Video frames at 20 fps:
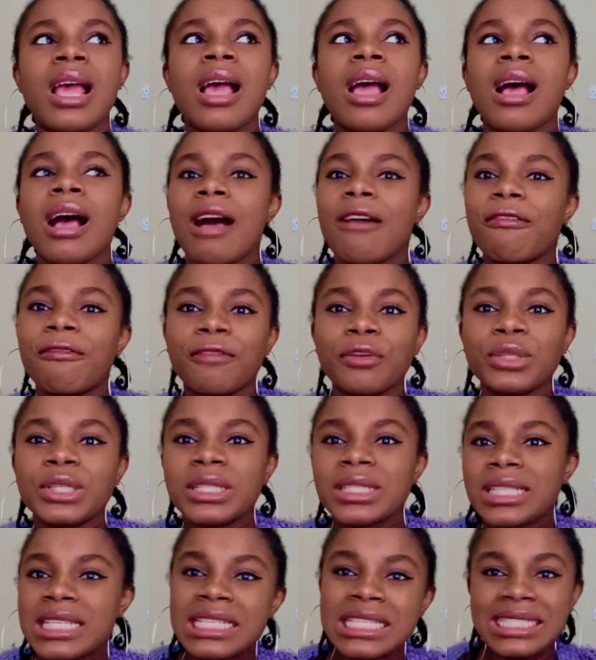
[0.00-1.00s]
and funny
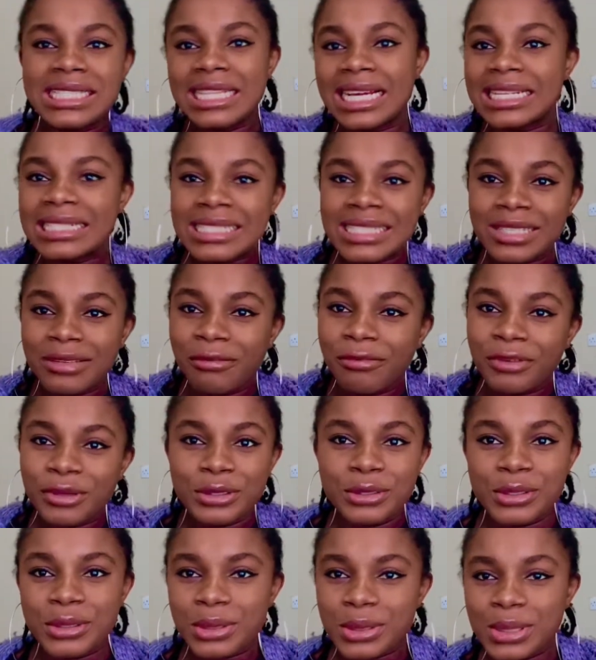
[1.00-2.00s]
things dancing videos
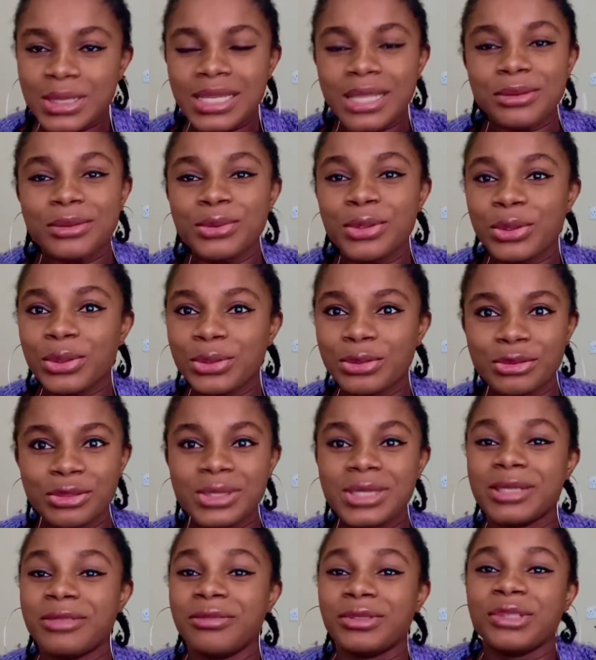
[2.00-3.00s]
because i do all those
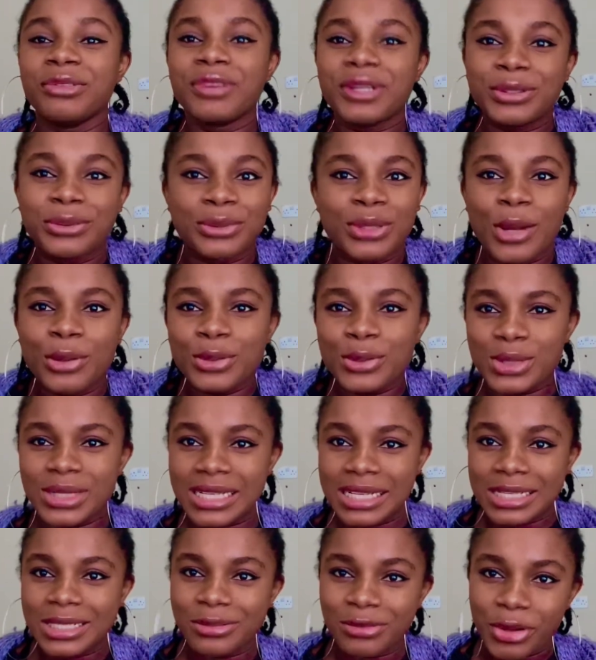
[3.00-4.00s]
even if i don't know how to
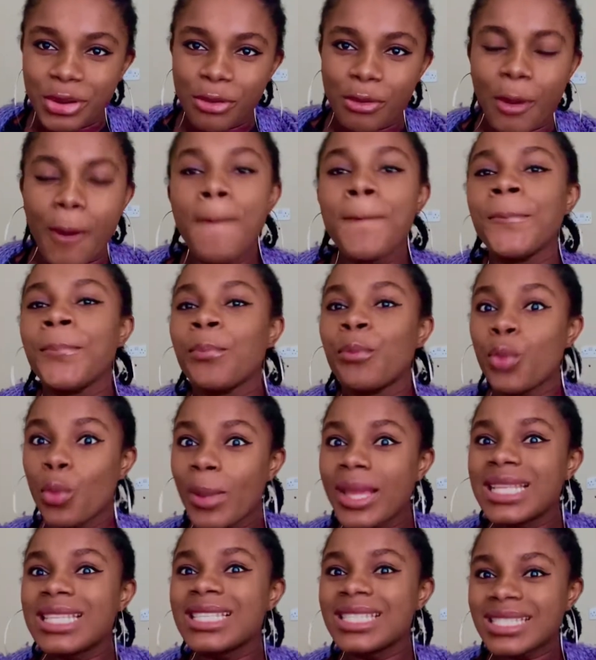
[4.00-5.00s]
dance very well but my
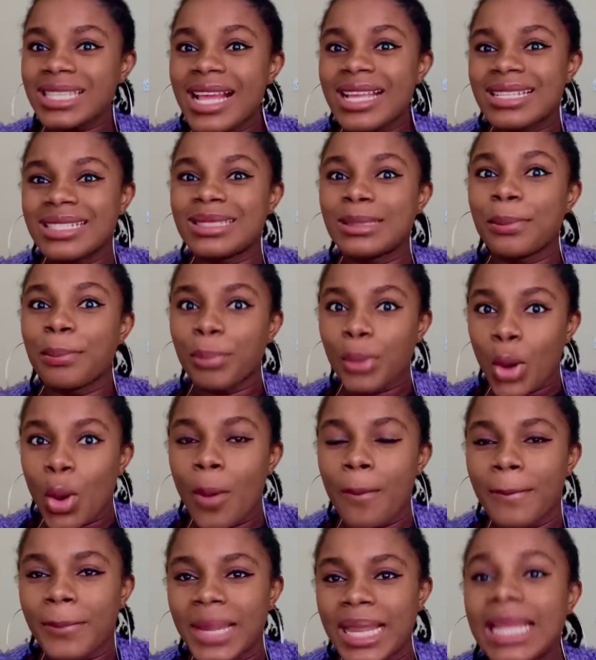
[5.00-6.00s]
sister is the bomb
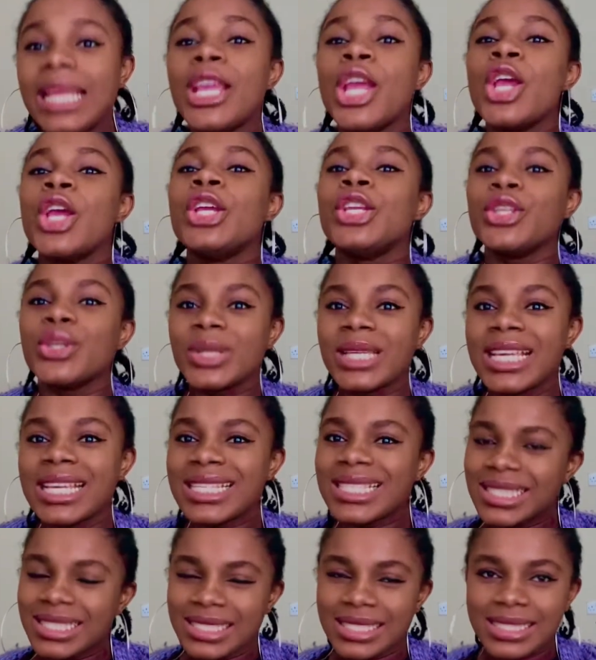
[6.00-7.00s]
my youngest
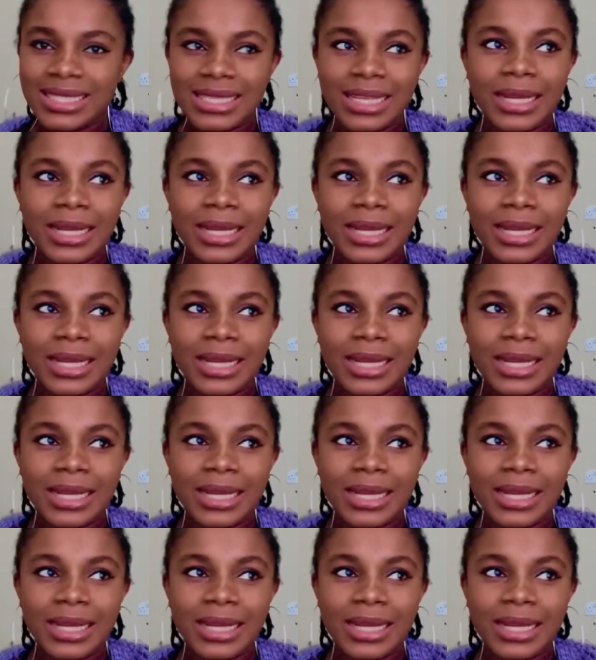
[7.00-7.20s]
sister